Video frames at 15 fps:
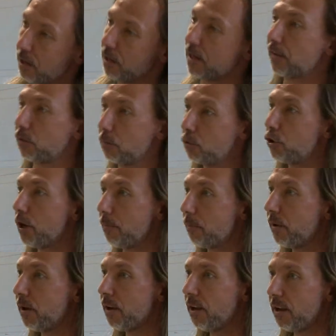custom chip.
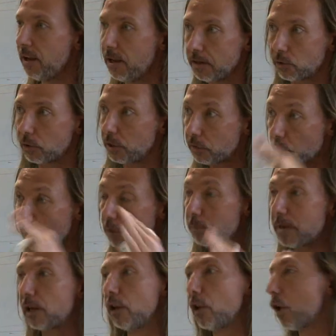So this was
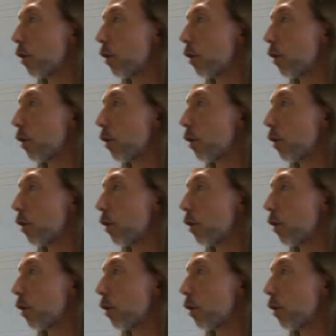basically